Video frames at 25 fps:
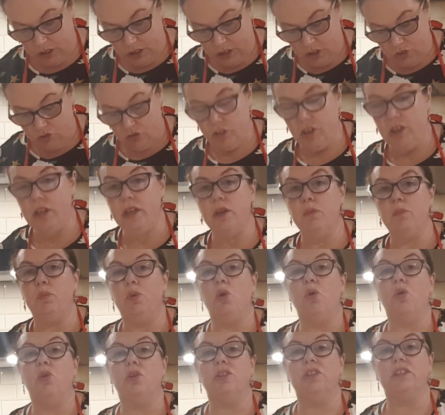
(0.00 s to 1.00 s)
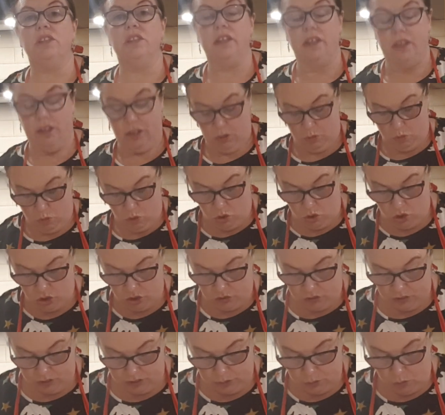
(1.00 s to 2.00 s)
it's really important that the
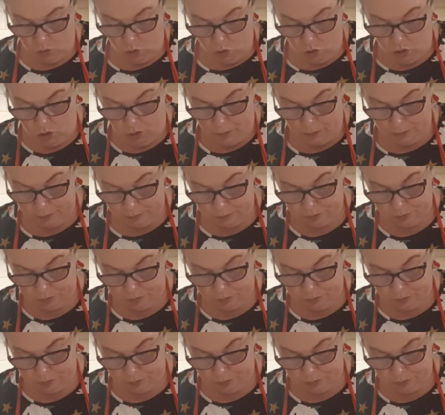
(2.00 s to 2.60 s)
water is warm,